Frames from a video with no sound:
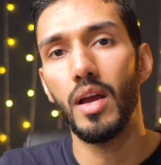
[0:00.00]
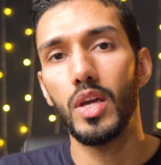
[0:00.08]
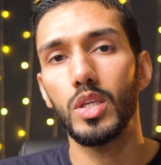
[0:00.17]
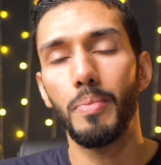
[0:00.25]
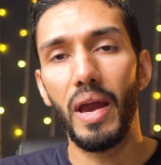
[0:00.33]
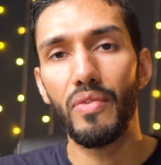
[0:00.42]

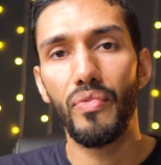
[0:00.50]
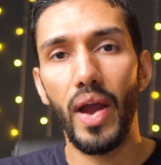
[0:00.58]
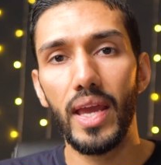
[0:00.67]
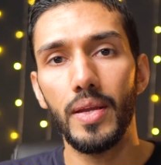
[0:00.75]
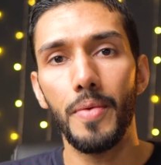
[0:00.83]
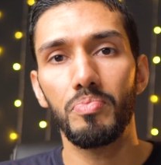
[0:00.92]
You might
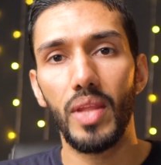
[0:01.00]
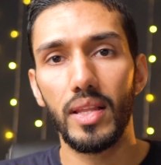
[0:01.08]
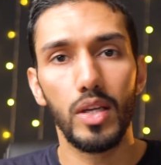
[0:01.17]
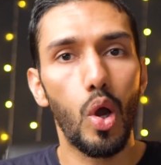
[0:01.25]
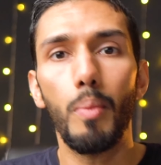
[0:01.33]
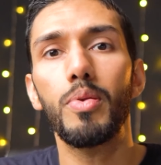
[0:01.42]
find that the
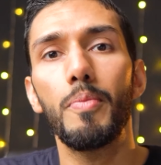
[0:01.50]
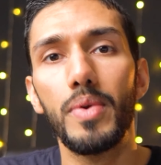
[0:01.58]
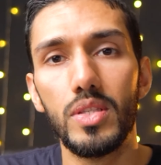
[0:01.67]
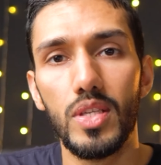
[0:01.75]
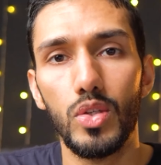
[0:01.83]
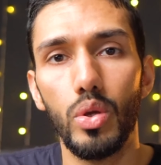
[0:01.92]

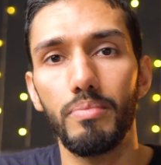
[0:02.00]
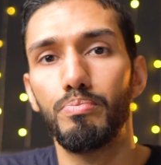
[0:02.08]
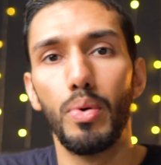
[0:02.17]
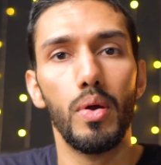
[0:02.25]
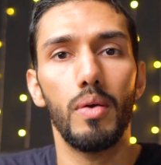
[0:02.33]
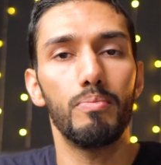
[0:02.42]
complements are doing
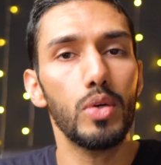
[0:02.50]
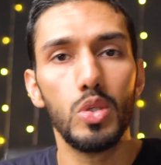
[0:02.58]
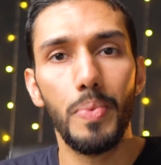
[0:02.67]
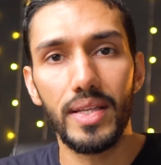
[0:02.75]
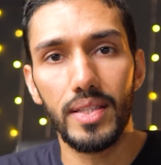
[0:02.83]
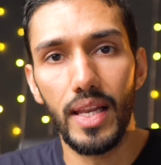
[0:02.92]
much
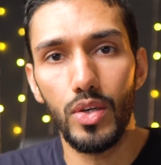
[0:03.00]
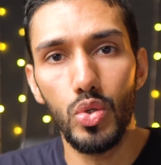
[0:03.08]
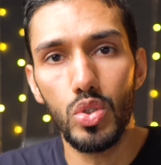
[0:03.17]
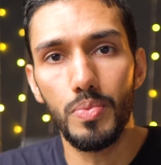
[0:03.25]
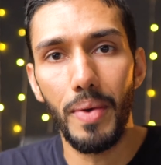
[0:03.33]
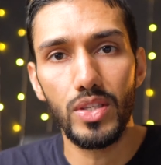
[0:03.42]
better than
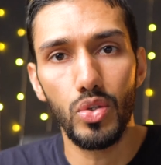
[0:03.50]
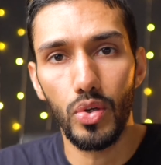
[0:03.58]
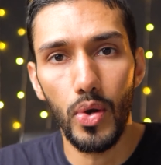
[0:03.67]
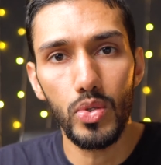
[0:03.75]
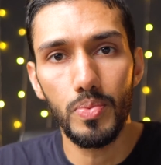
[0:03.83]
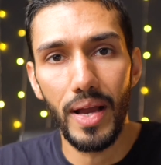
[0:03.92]
loose match or
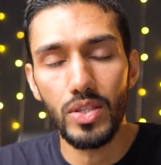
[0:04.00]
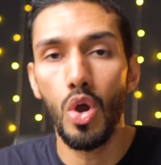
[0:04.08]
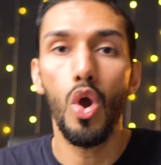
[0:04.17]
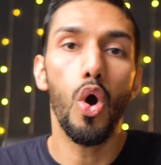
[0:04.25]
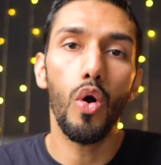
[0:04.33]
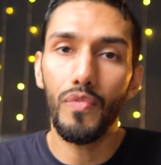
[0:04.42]
close match
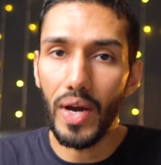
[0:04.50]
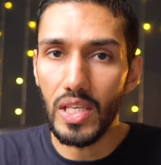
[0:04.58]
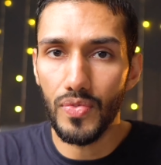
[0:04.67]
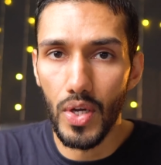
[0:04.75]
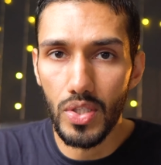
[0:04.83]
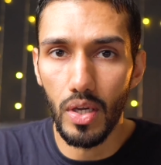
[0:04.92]
or vice
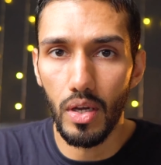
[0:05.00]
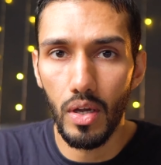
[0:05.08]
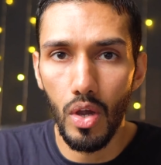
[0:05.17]
versa.